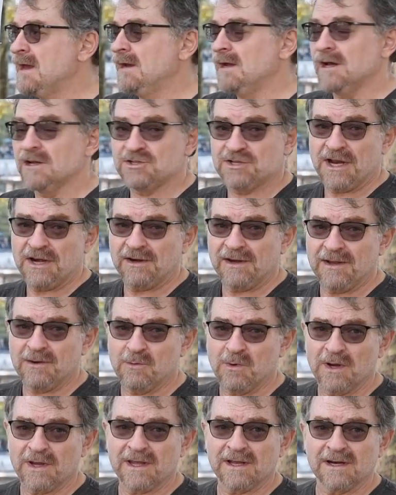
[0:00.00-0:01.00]
Now generally
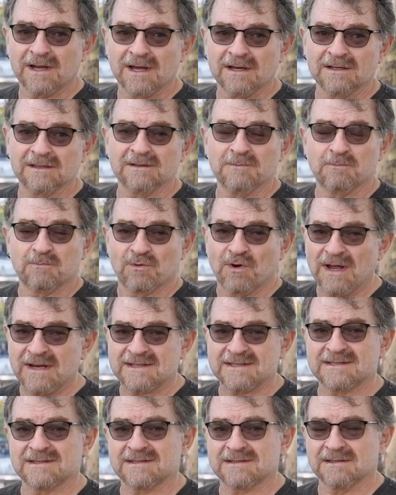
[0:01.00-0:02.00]
working bright
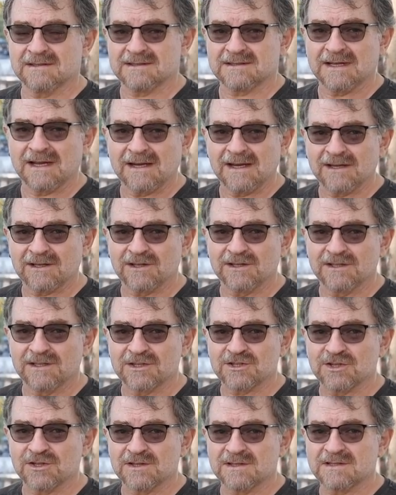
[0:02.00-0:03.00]
sunlight
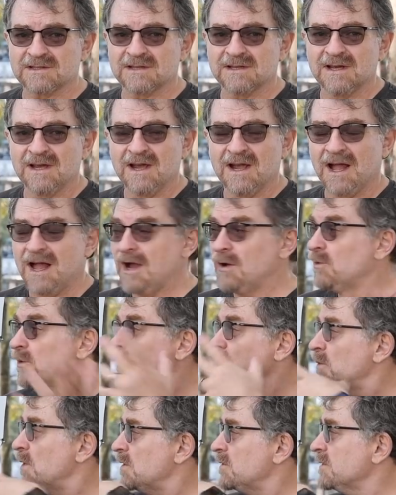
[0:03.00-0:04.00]
conditions, I
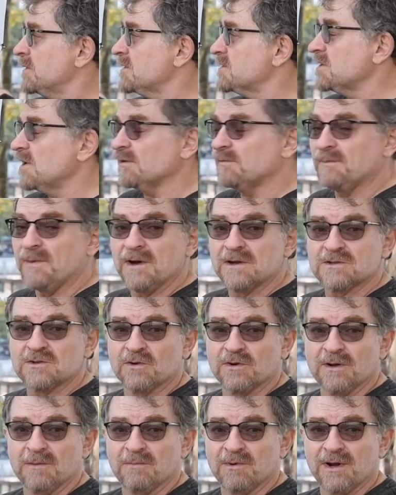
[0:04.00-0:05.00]
wouldn't work with a softbox or
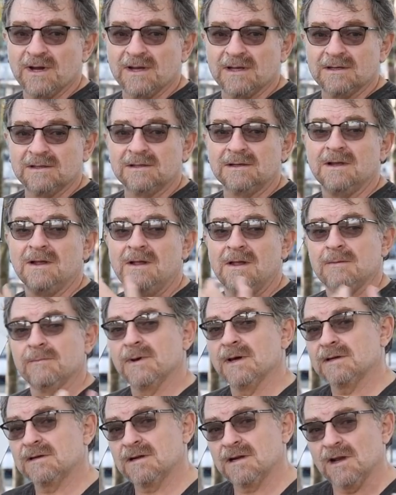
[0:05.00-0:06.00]
an umbrella,
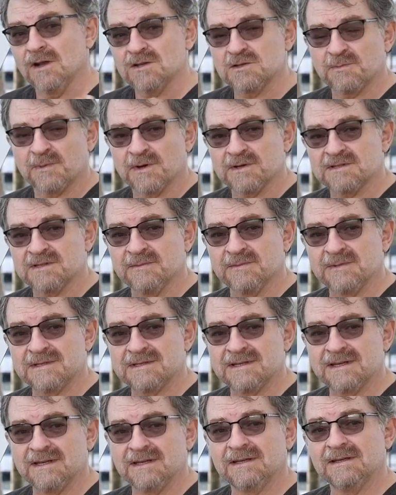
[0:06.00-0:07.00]
but close
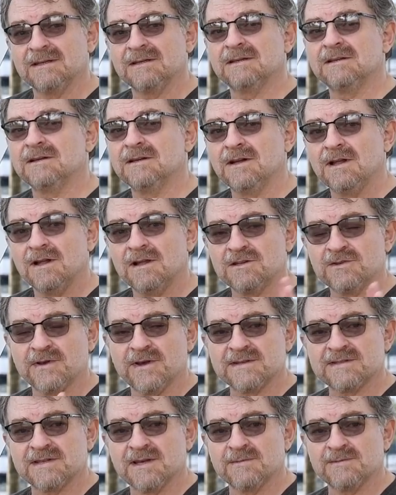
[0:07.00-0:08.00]
proximity to
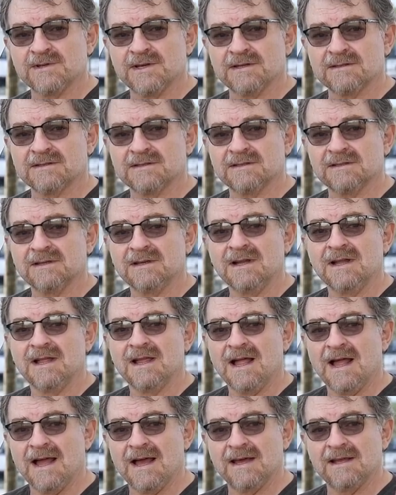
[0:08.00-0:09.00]
our subject
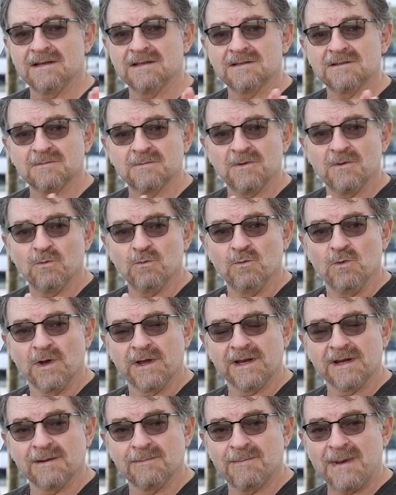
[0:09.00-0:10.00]
and
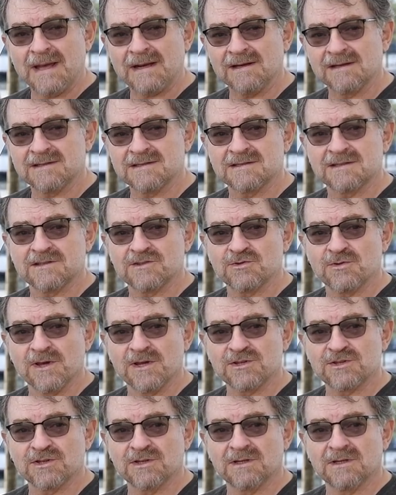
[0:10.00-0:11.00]
working in a backlit
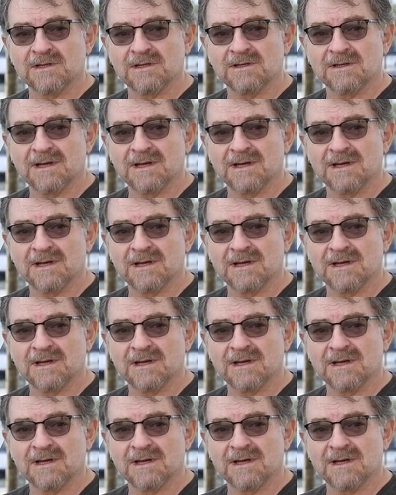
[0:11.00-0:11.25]
situation